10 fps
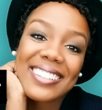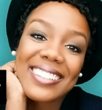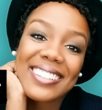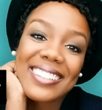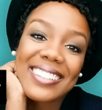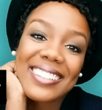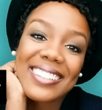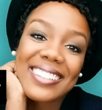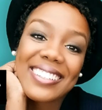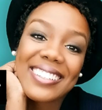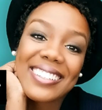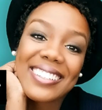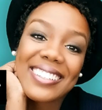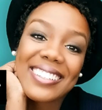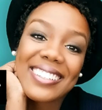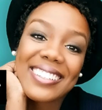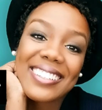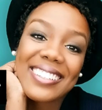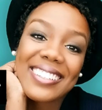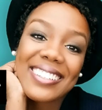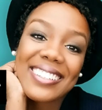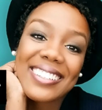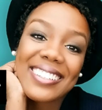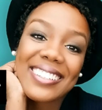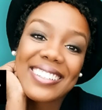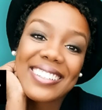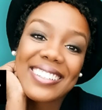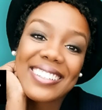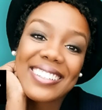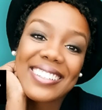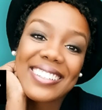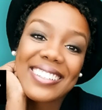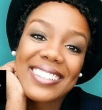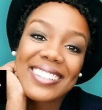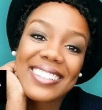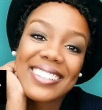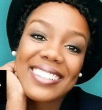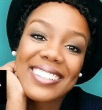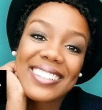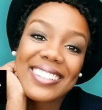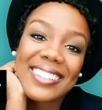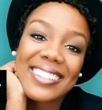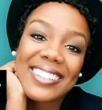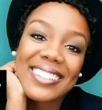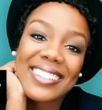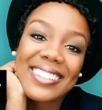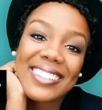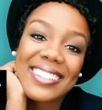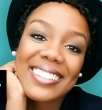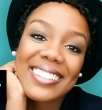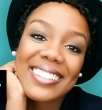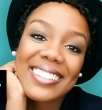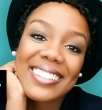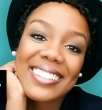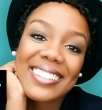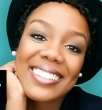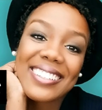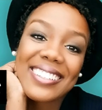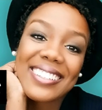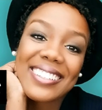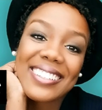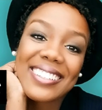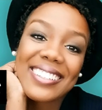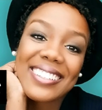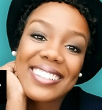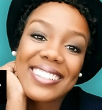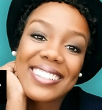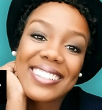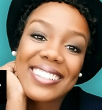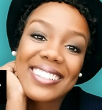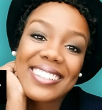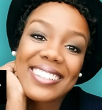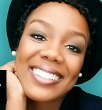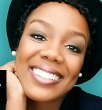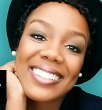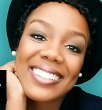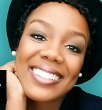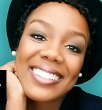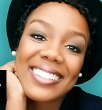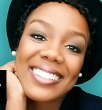(no lip movement)